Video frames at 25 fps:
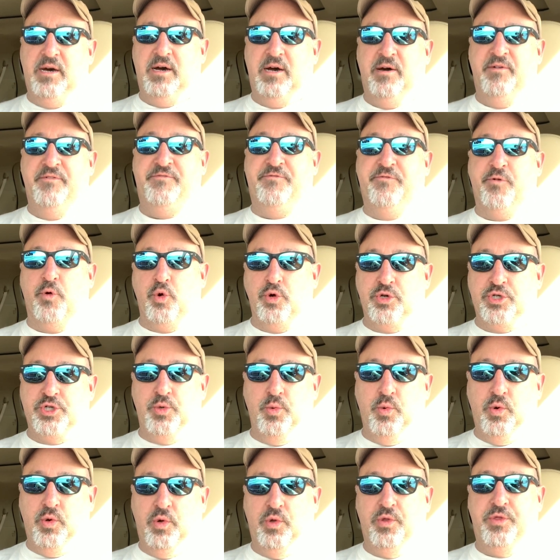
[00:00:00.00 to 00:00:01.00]

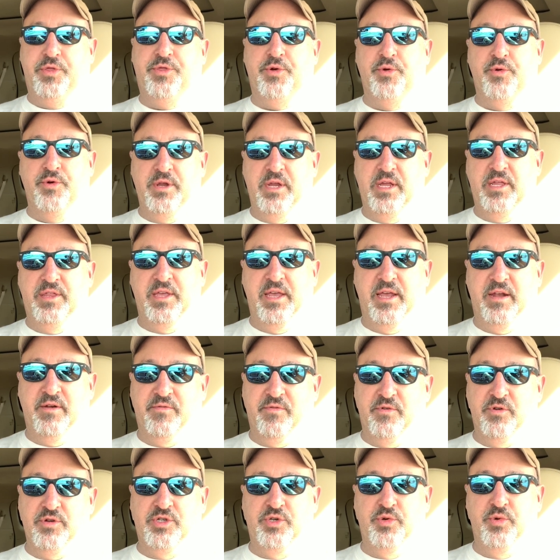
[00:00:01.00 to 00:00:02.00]
virtual 30th
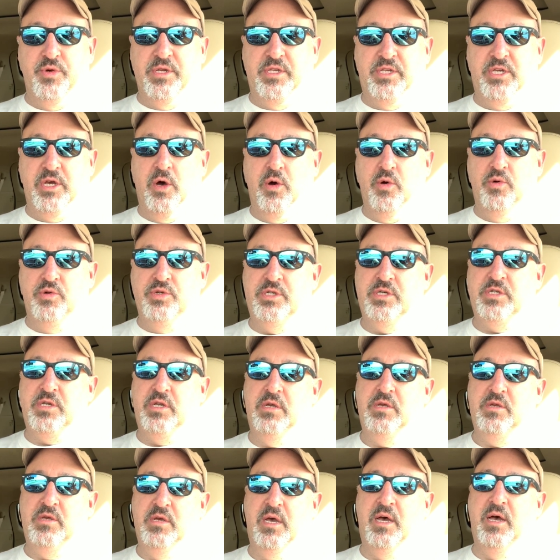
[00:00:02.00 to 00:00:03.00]
anniversary toast
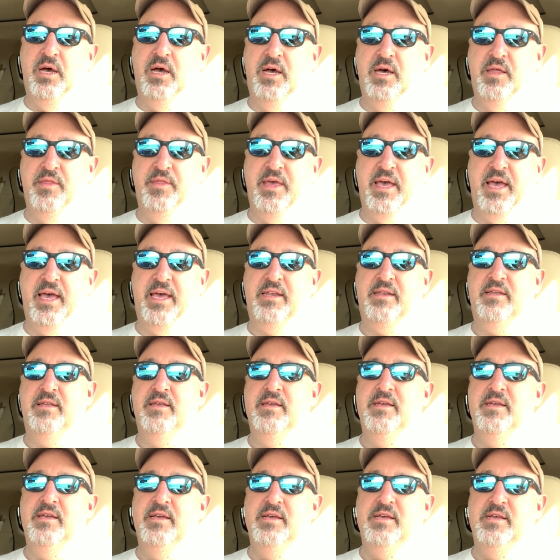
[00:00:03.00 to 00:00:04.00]
that
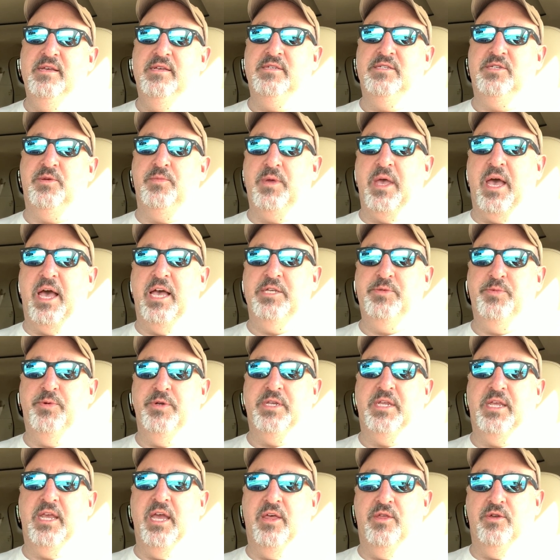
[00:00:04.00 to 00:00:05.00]
some guys
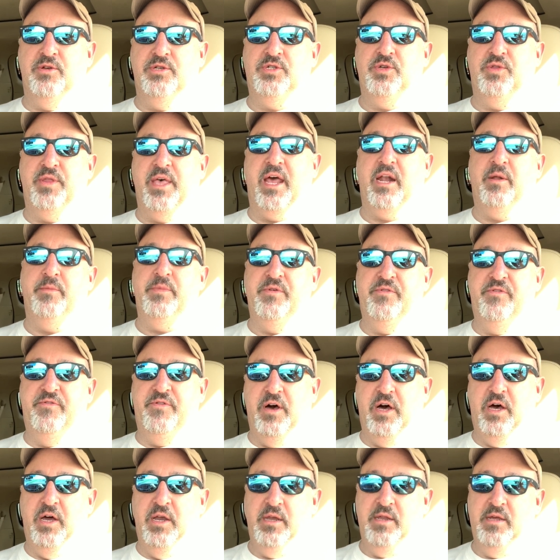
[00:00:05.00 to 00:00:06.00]
put together, so that'll be
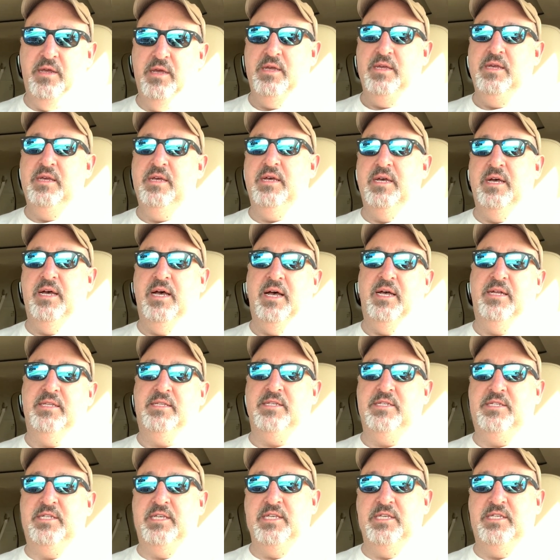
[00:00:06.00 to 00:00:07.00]
fun
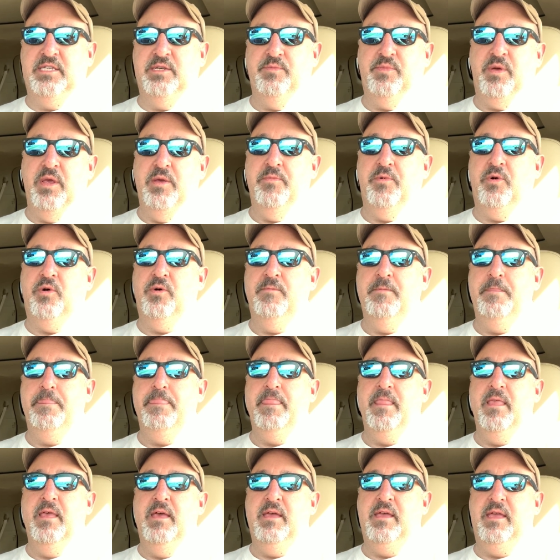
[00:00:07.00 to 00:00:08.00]
to see some people.
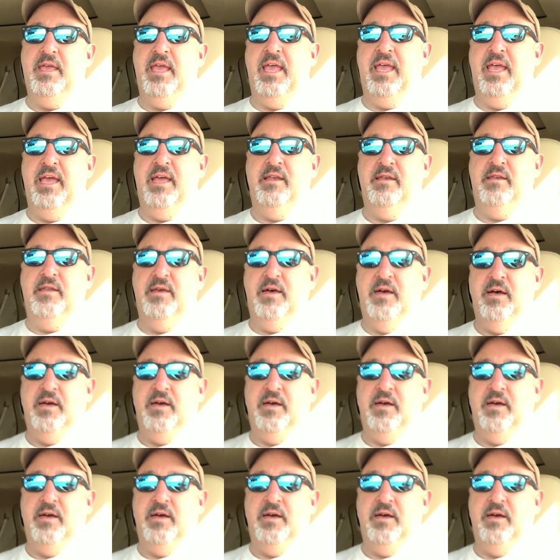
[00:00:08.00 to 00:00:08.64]
And